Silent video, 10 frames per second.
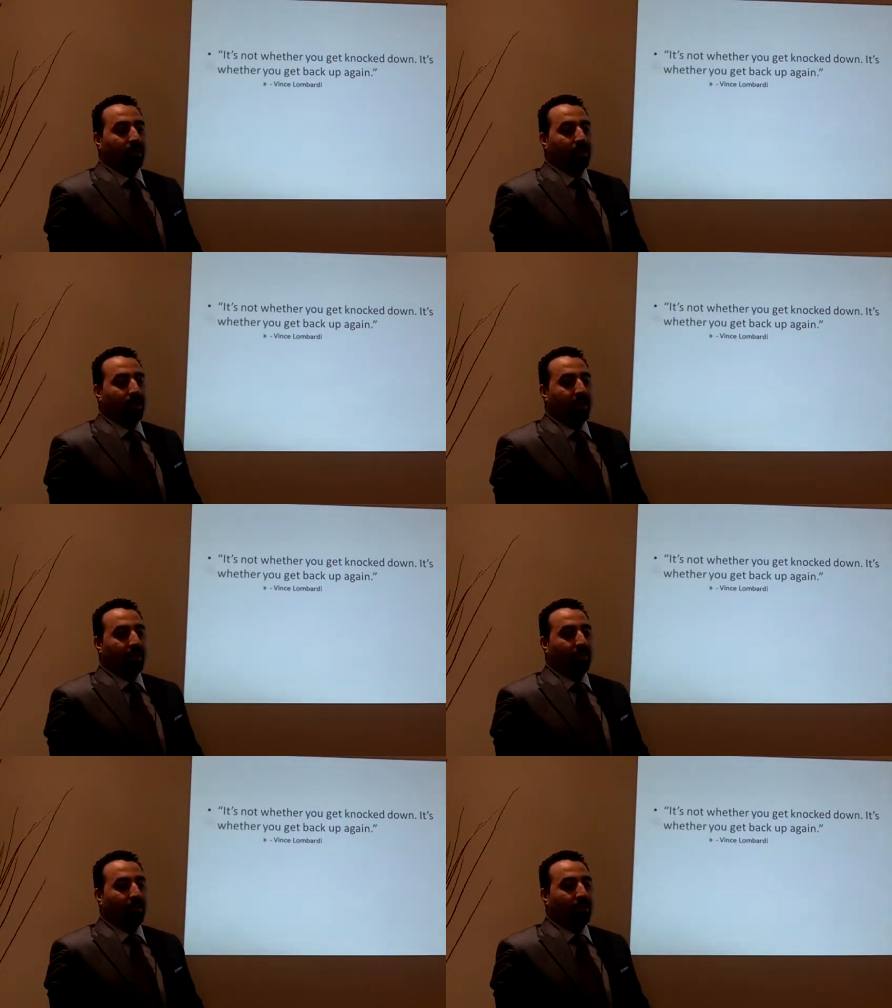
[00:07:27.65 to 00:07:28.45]

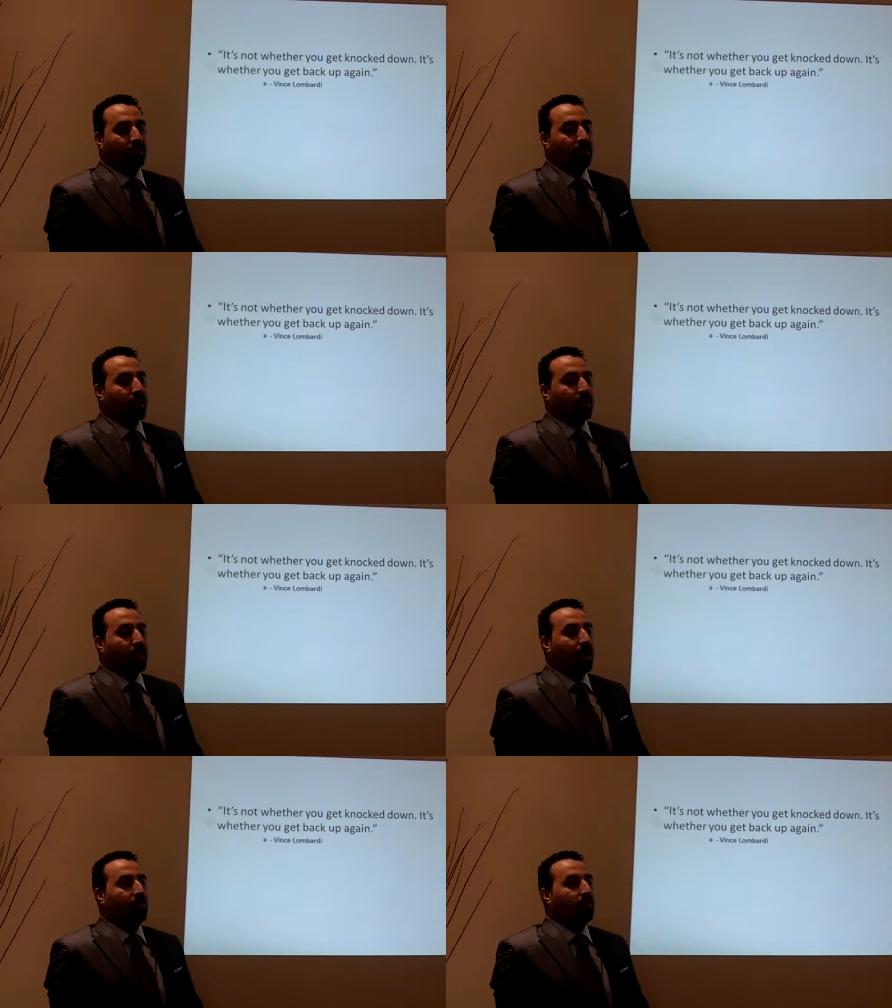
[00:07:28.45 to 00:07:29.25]
then you will not
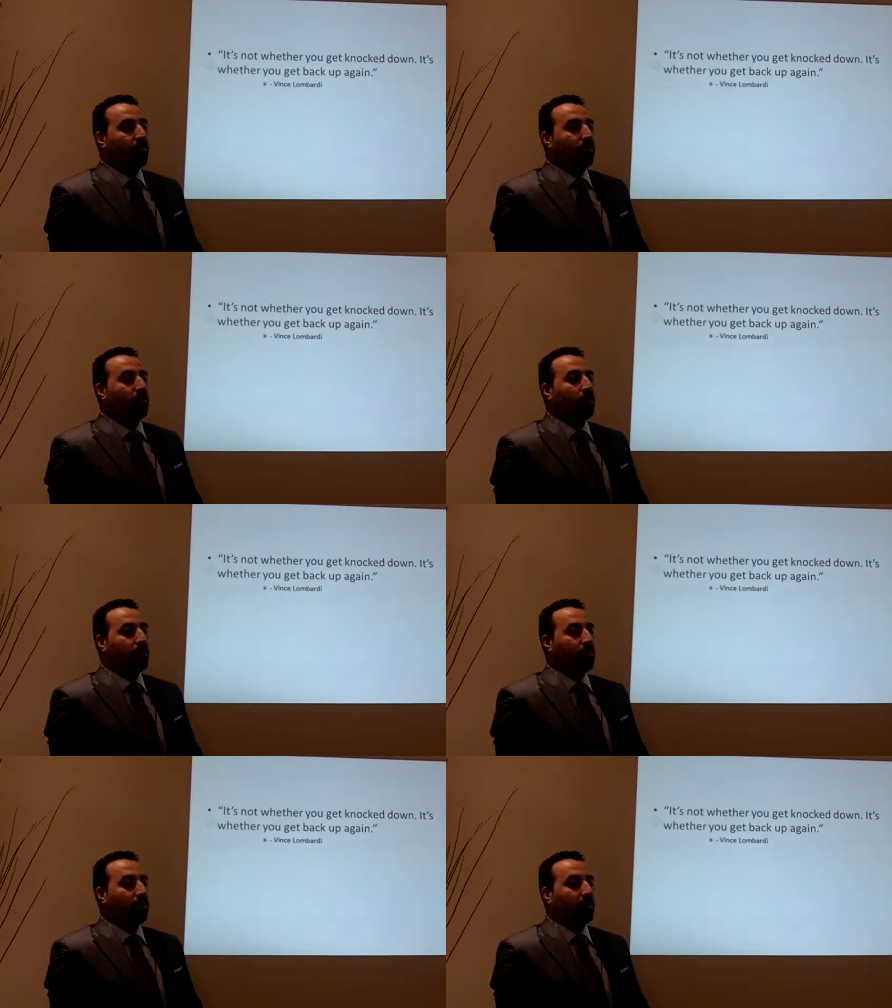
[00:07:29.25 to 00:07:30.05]
find time to do the
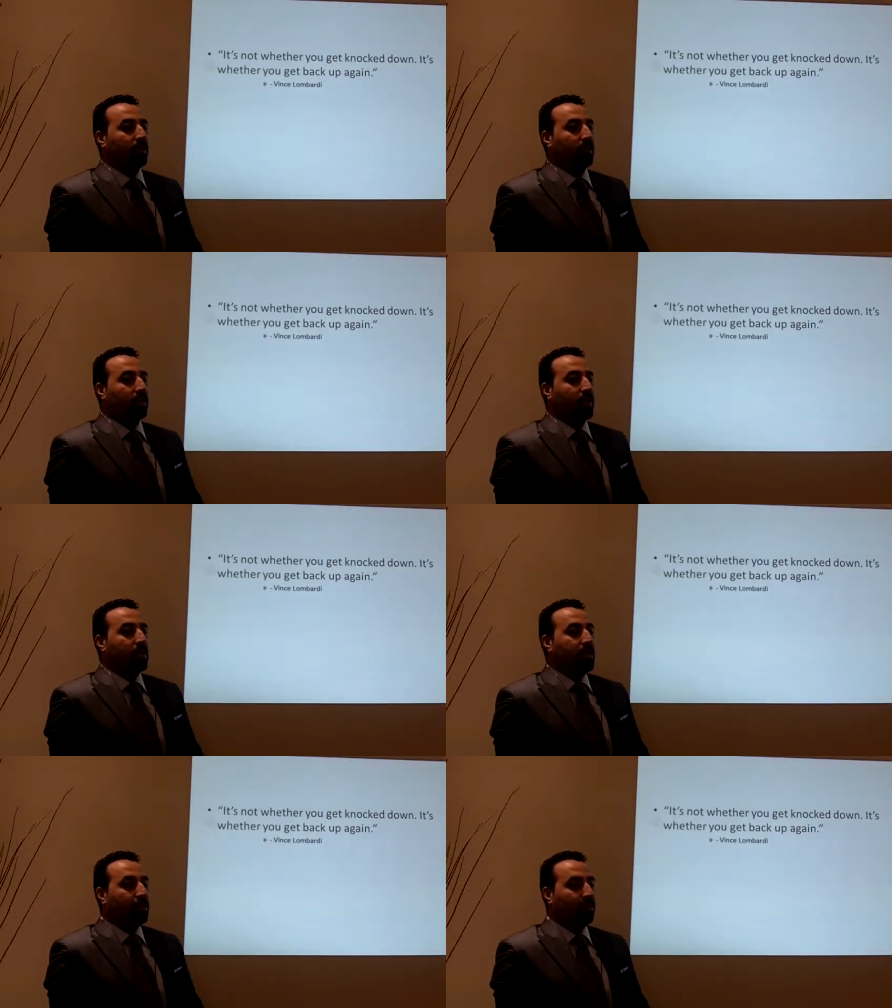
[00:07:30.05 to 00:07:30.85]
things that are
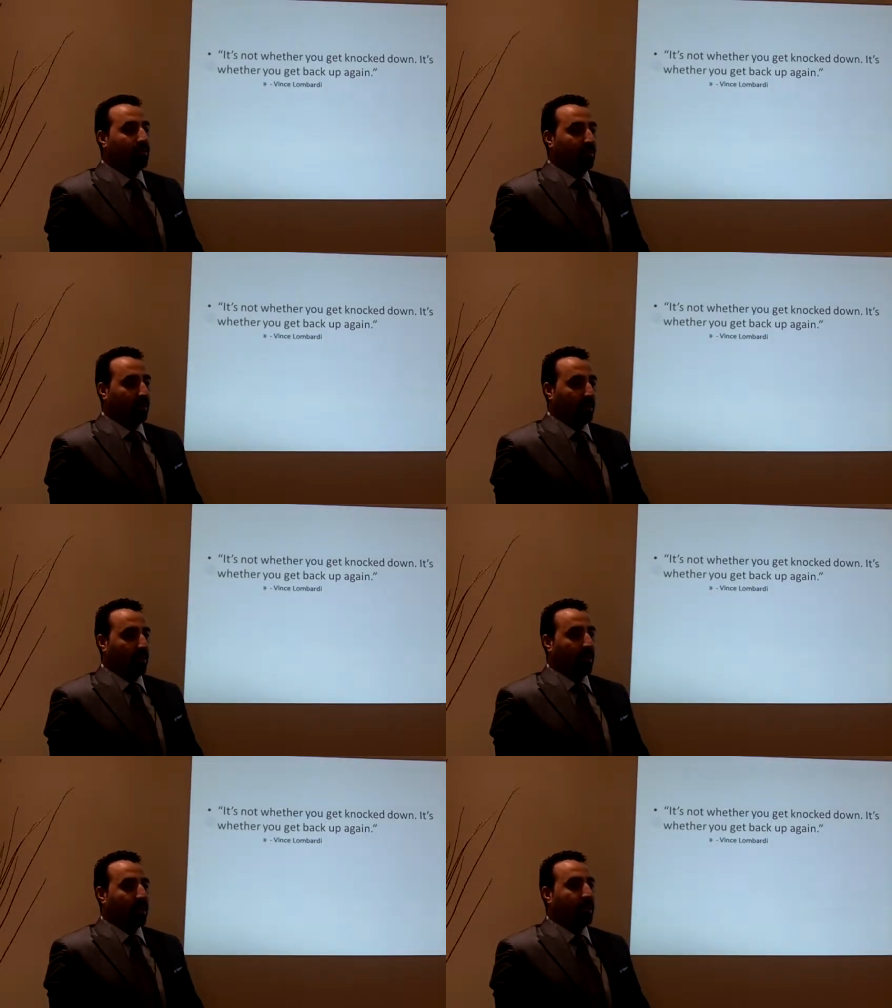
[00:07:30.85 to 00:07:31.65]
necessary,
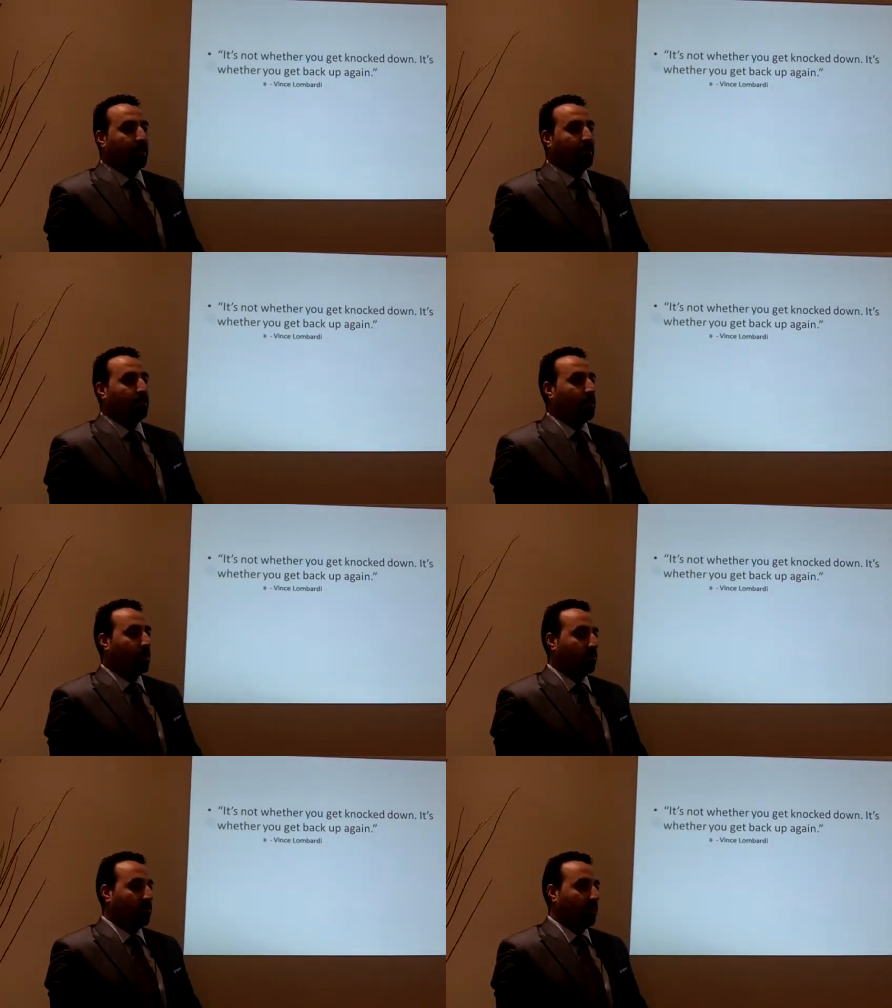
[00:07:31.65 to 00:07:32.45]
and that is
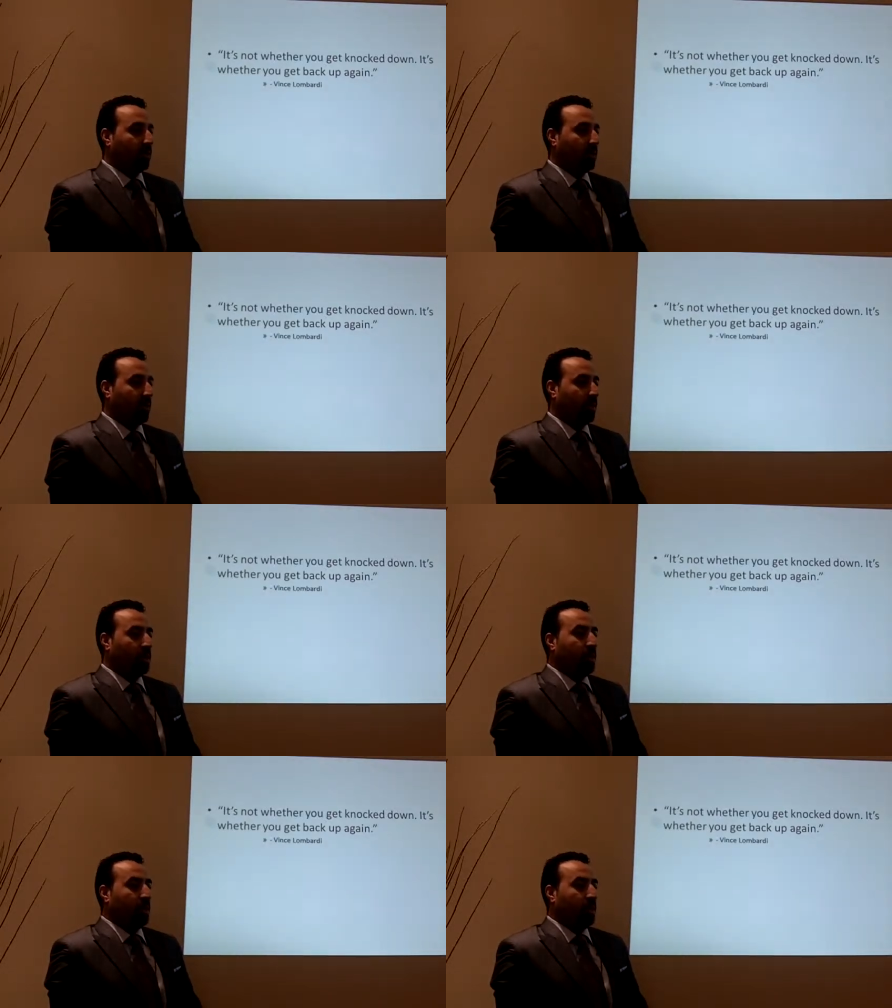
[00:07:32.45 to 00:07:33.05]
prospecting.